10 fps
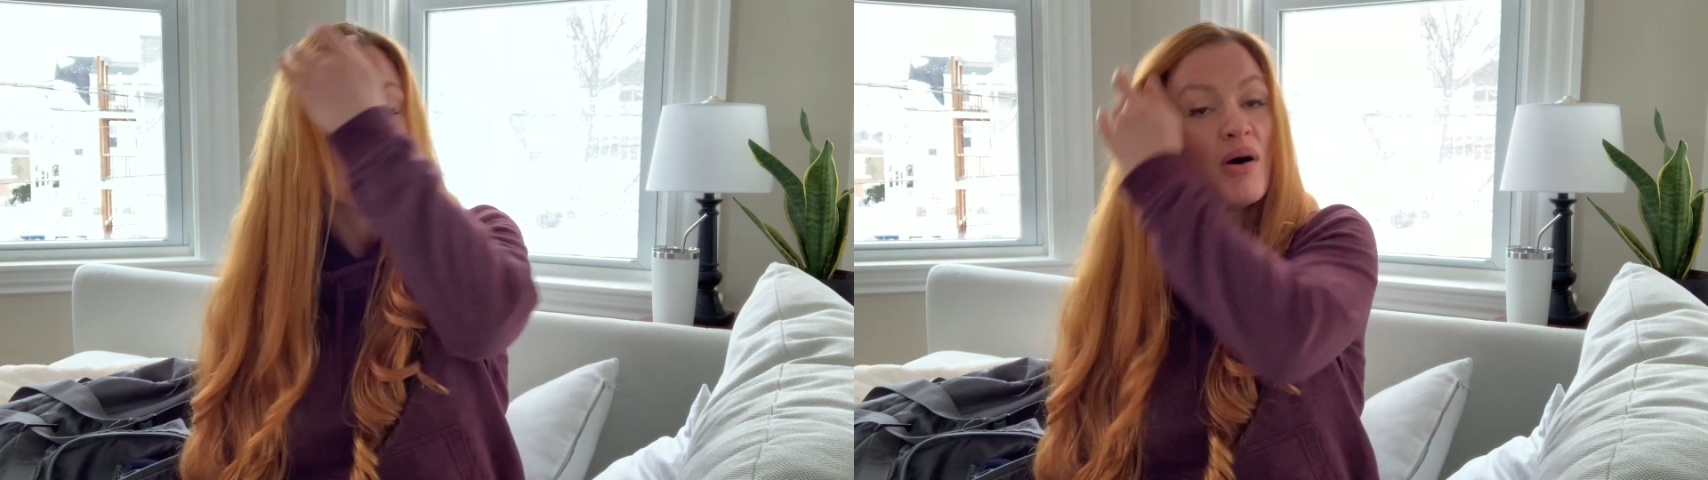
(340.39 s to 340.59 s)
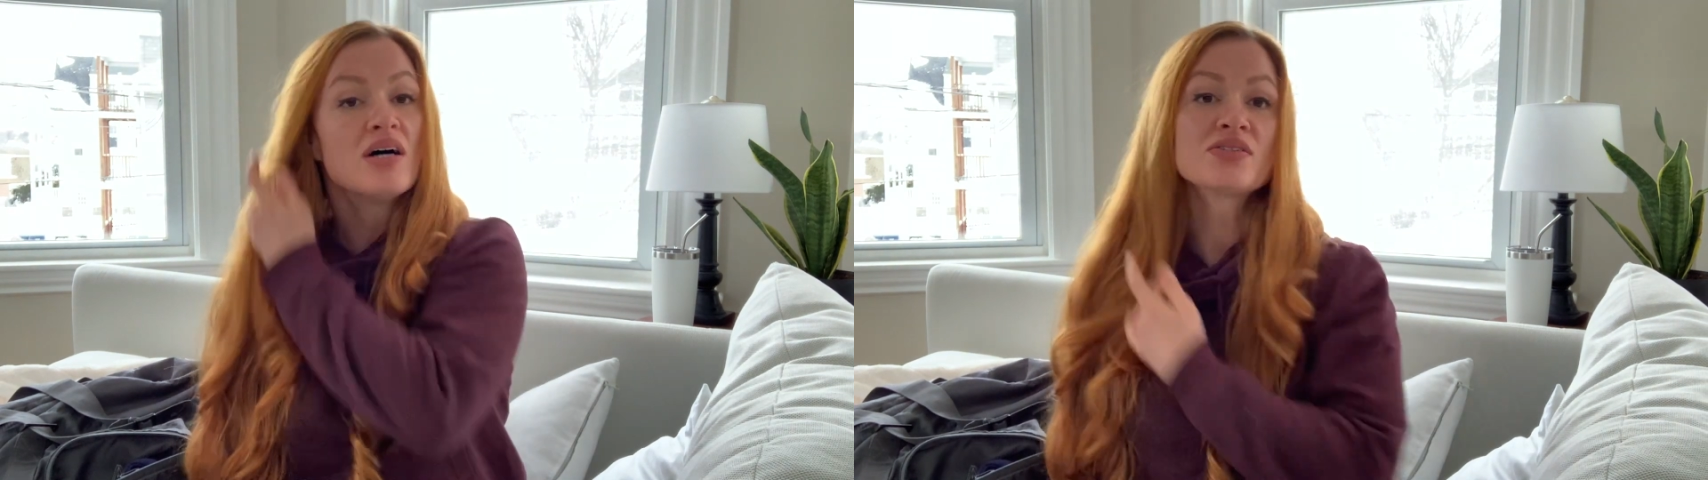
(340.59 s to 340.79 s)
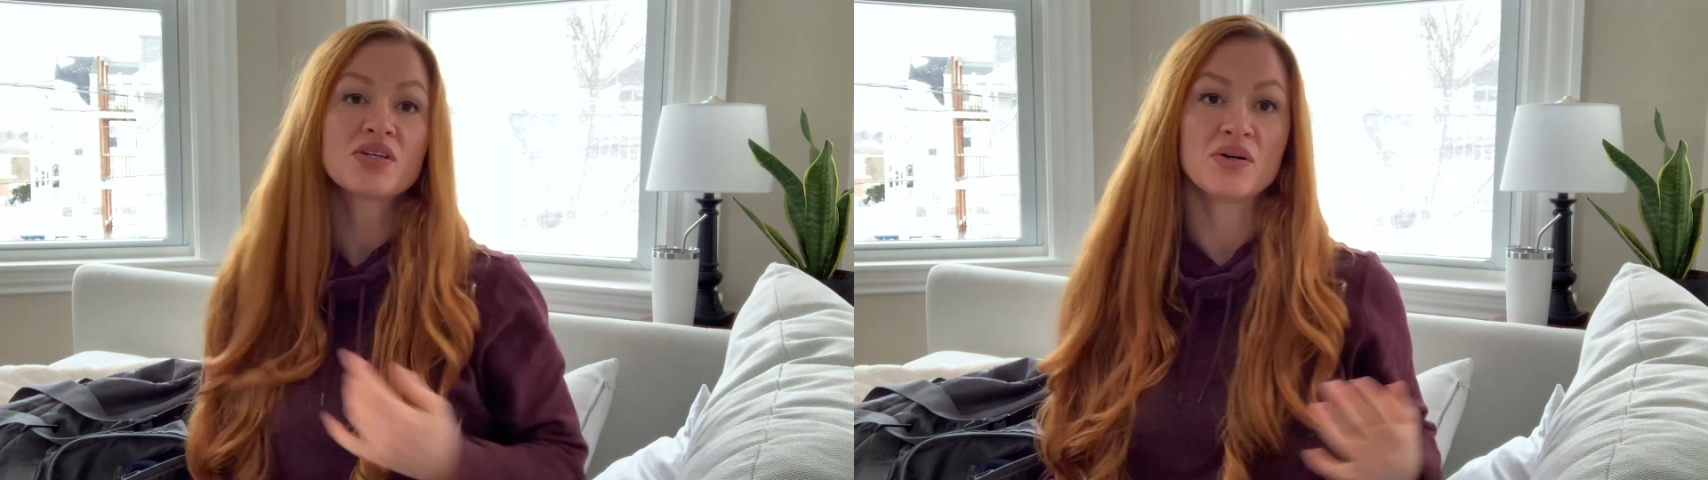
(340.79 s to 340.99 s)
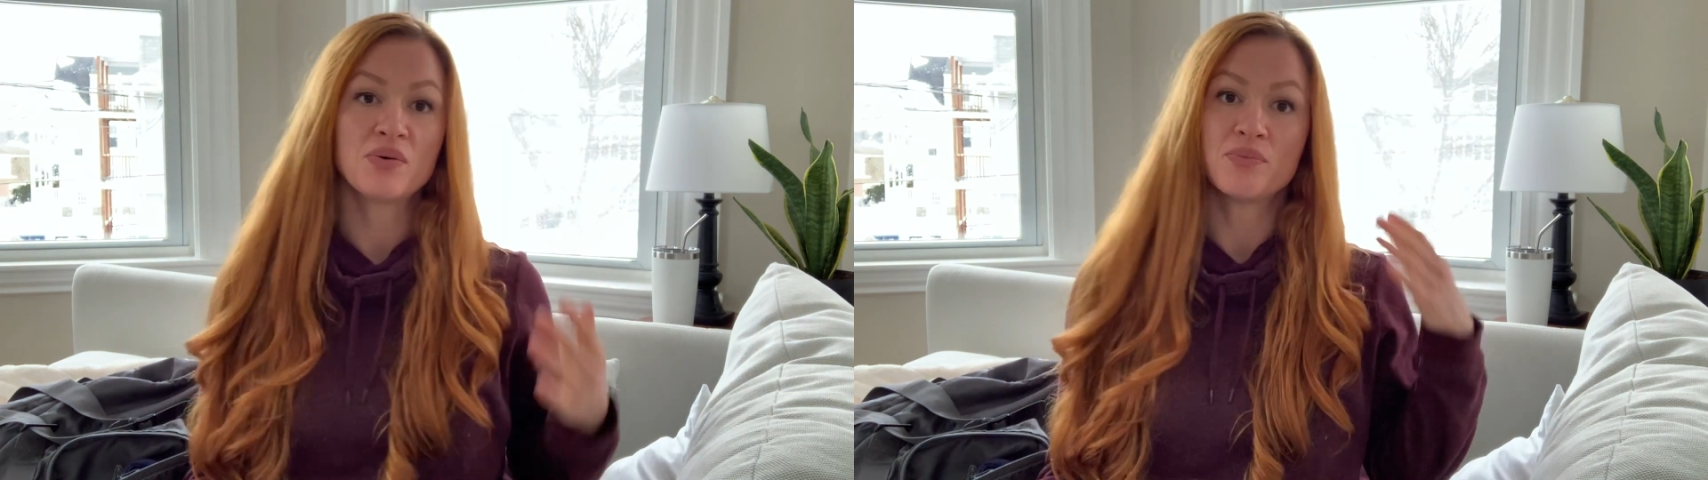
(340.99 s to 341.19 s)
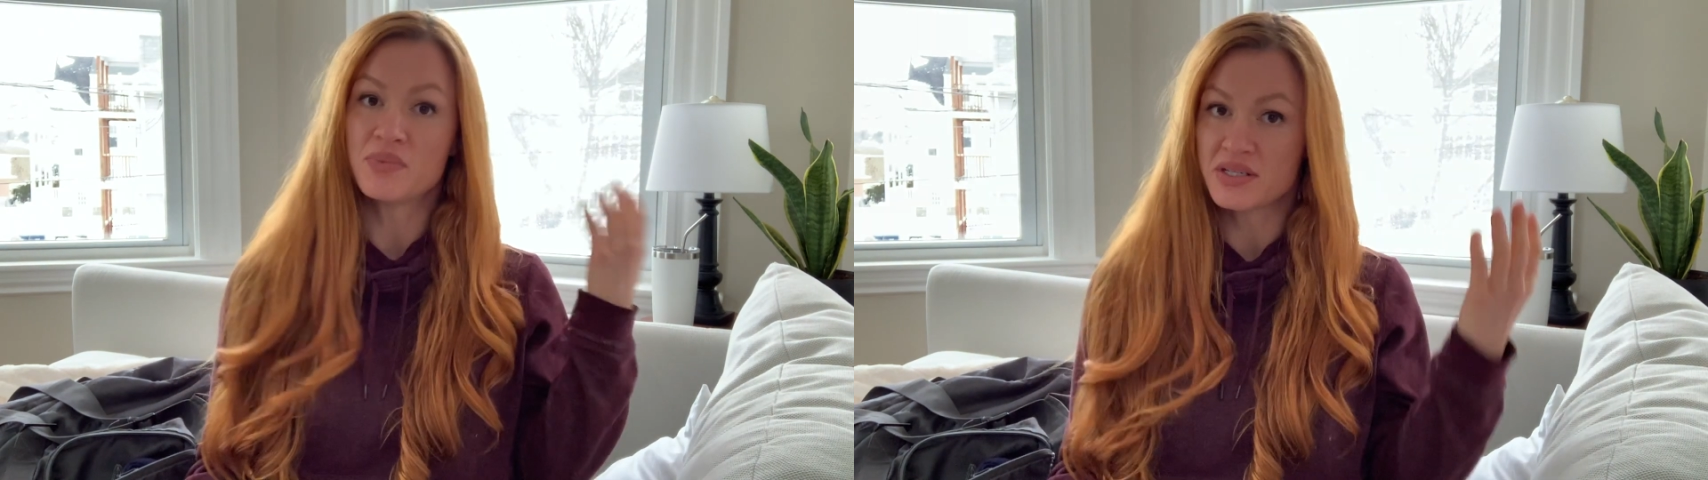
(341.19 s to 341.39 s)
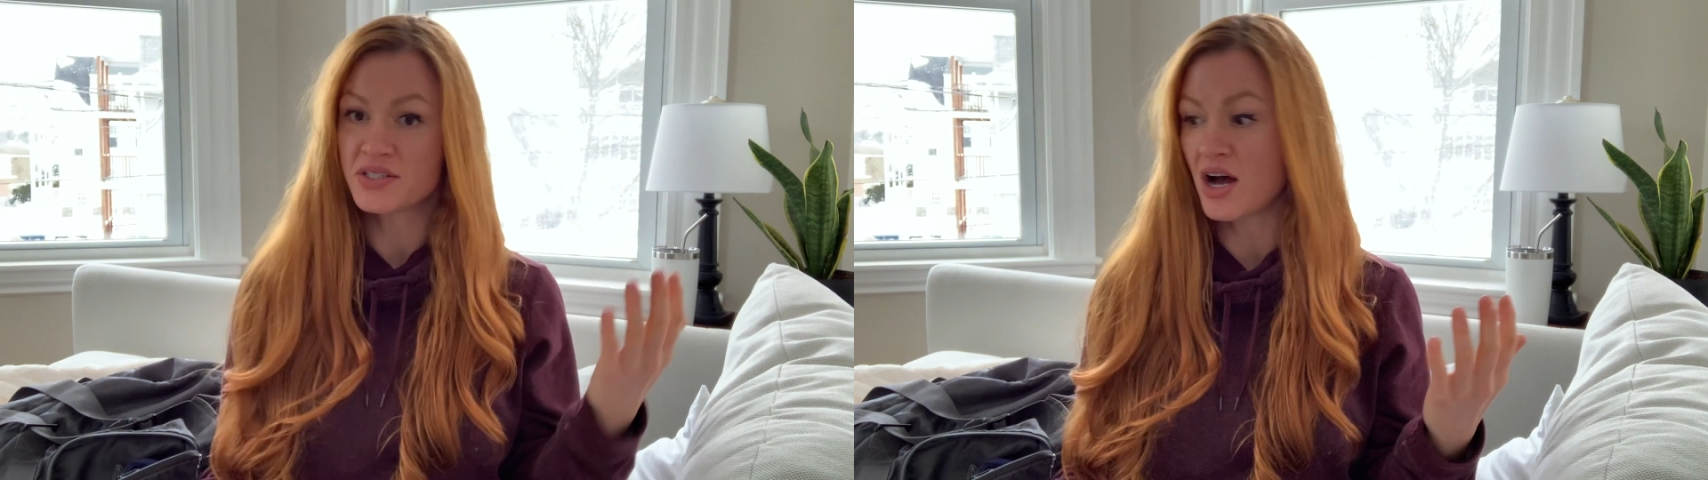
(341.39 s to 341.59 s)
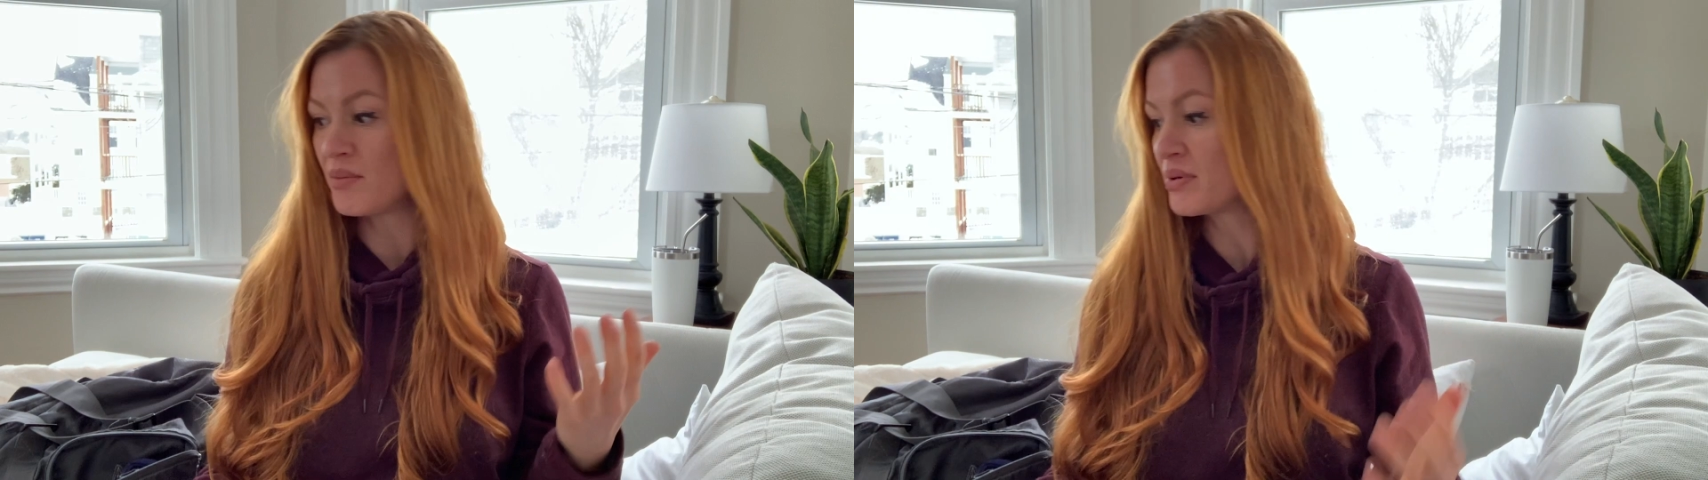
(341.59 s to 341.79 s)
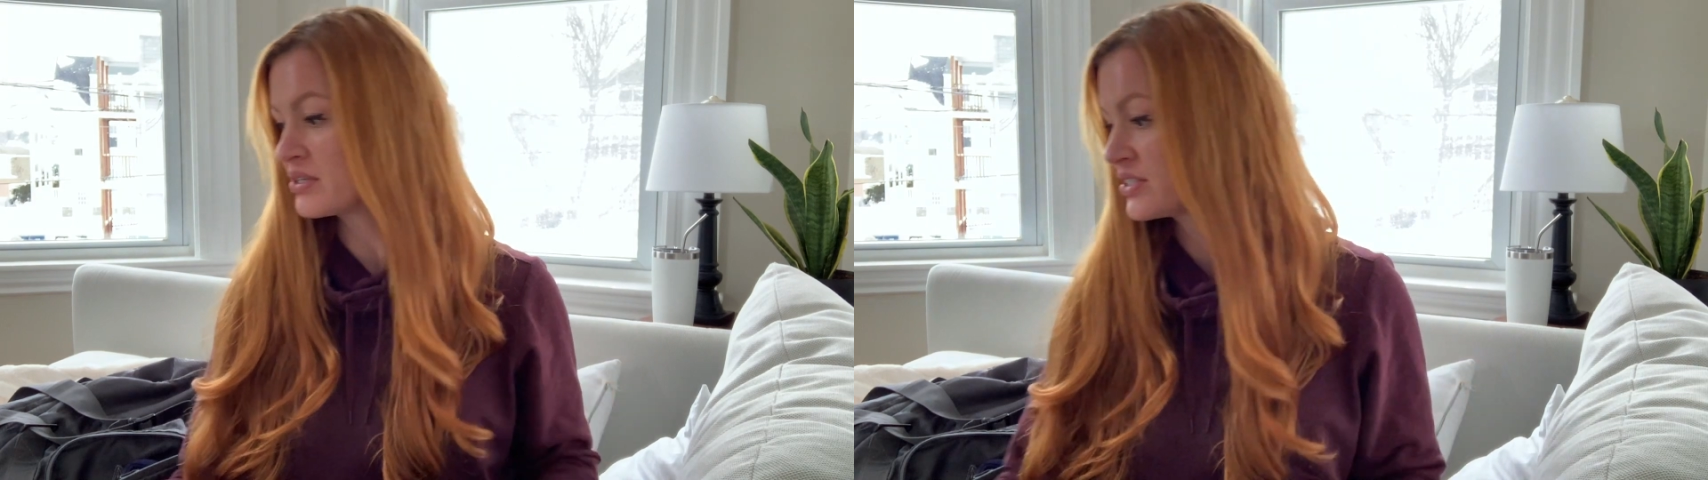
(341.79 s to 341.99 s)
Also,
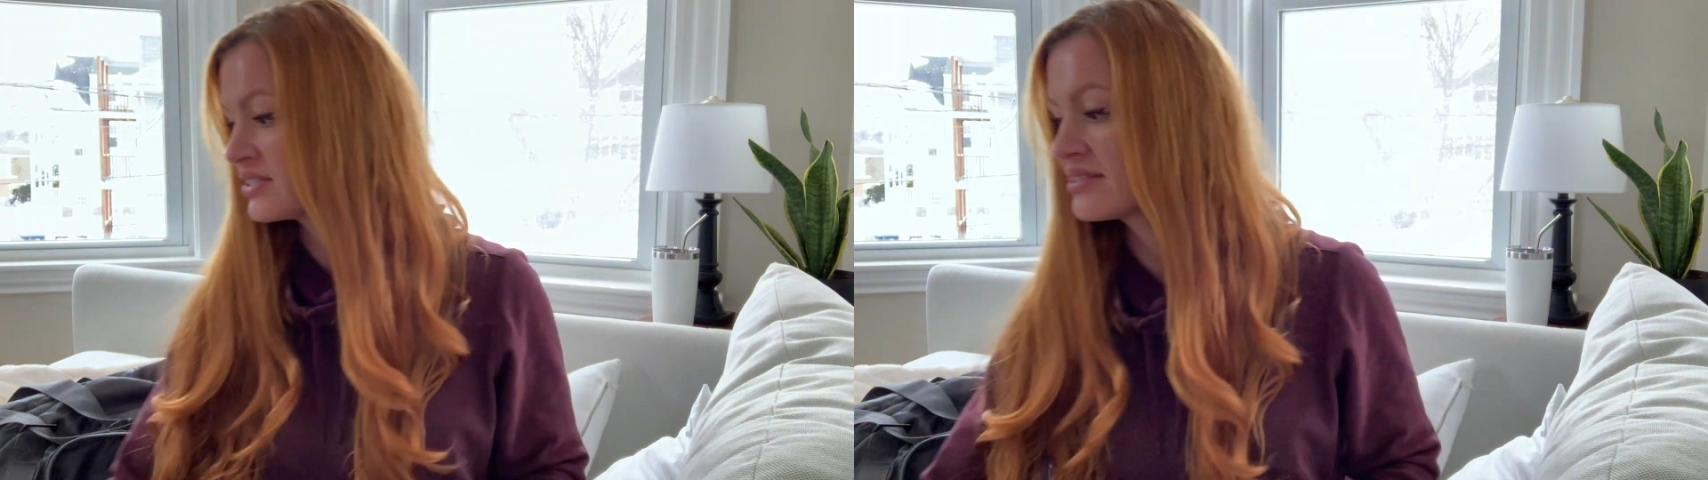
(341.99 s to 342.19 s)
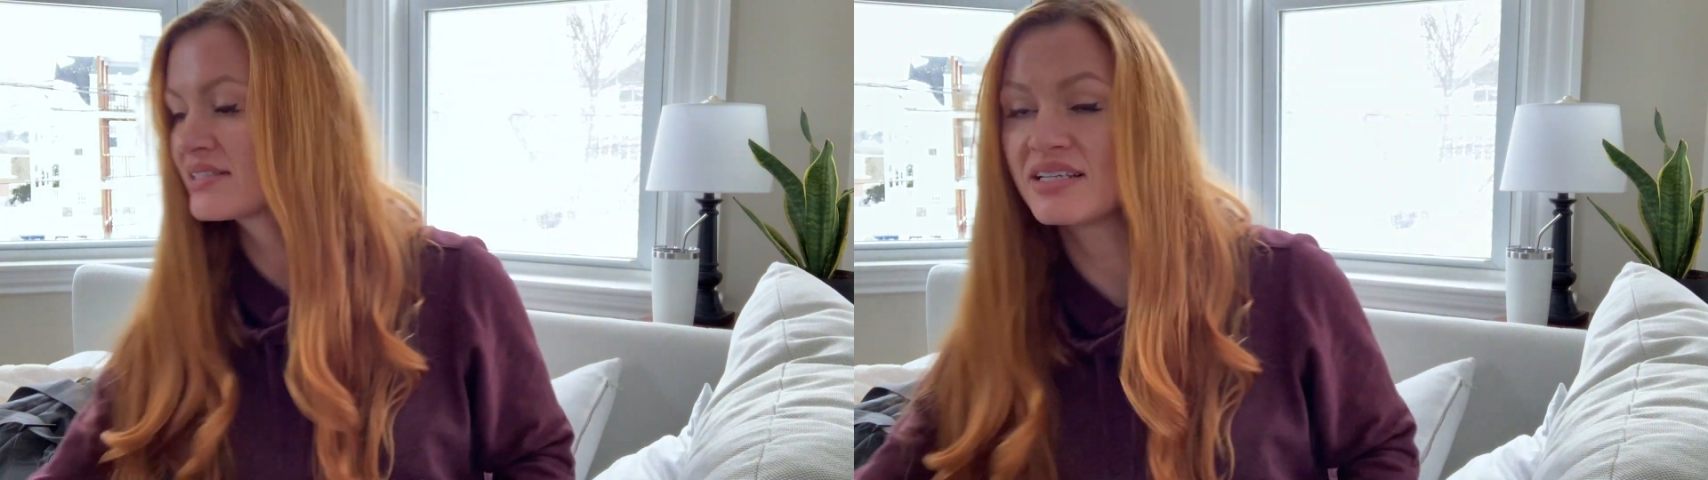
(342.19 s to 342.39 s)
top purchase